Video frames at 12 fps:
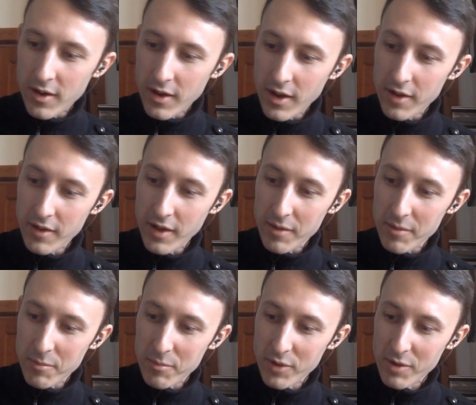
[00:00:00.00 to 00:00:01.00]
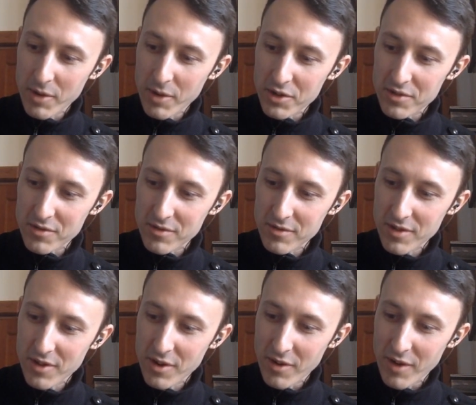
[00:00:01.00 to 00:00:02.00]
that pretty much
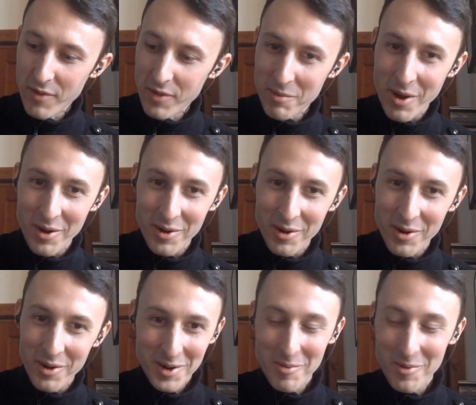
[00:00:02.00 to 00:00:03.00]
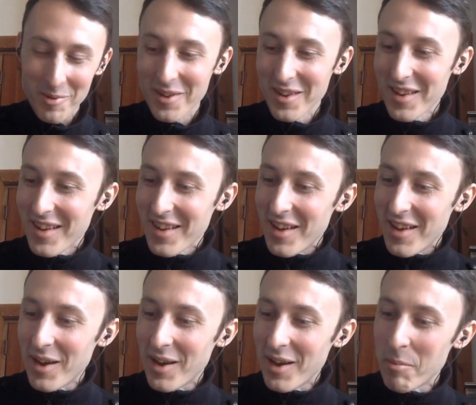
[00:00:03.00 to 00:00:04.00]
everything about it was terrible.
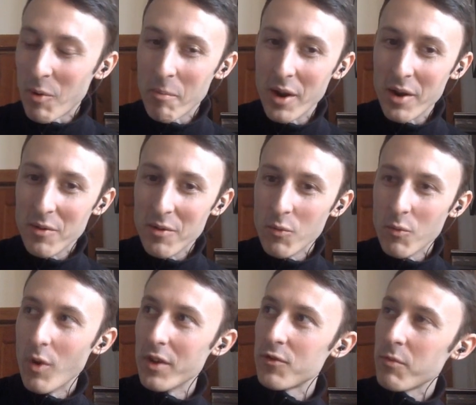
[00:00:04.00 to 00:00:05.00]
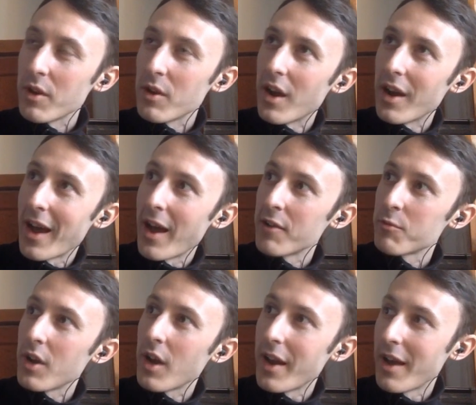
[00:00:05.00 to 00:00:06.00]
But as we
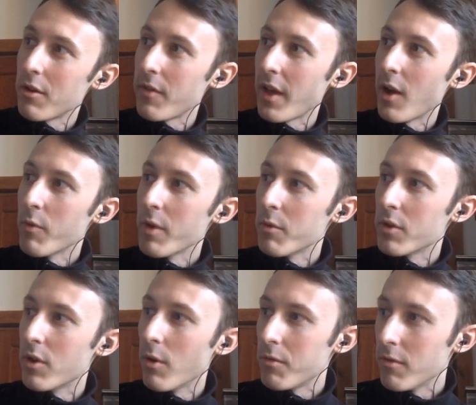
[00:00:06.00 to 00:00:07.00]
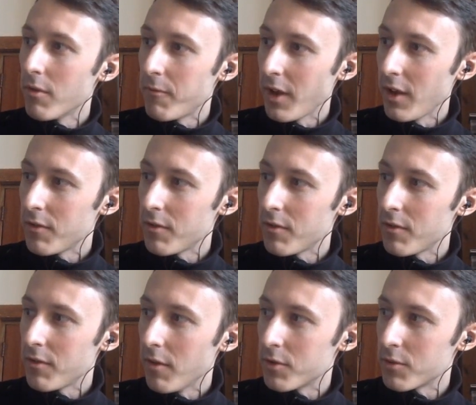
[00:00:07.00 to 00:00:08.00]
got out of that, we would go through a phase
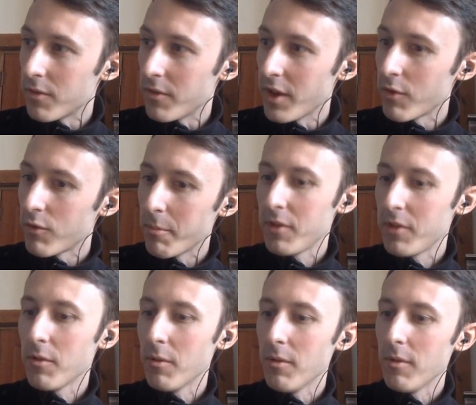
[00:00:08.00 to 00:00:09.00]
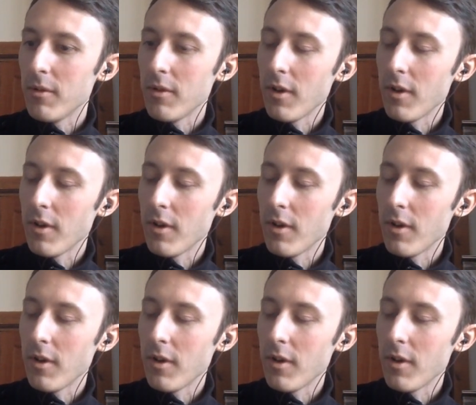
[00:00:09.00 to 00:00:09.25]
of just sort of incremental,